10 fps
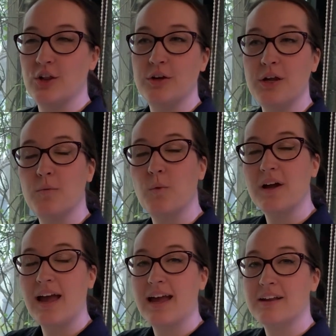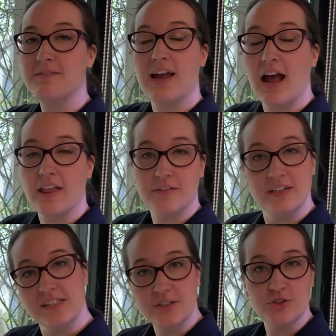look at what kind of
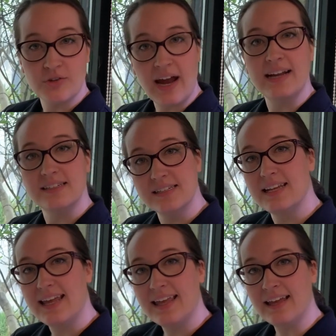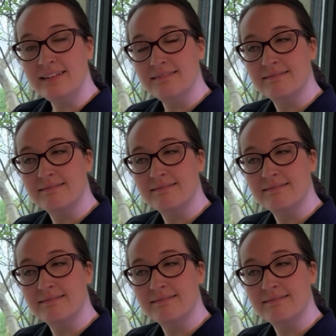calories they're trying to take in